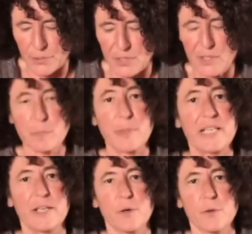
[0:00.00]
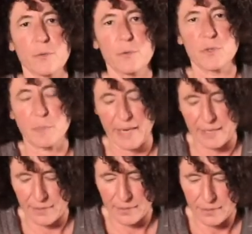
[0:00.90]
and spinning her through
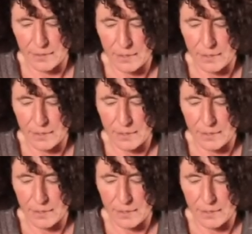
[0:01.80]
space.